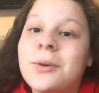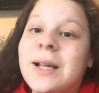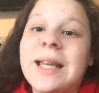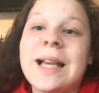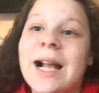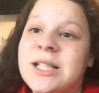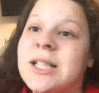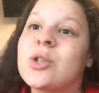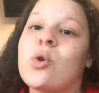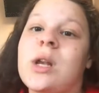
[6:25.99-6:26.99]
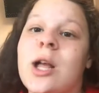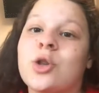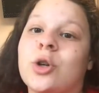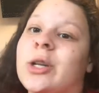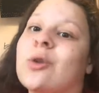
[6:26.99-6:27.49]
or any gadgets or
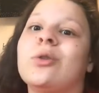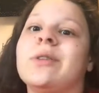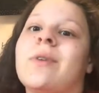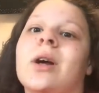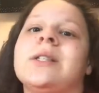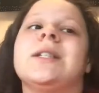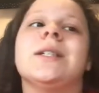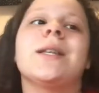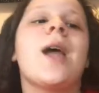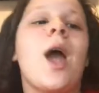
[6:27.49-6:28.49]
electronic devices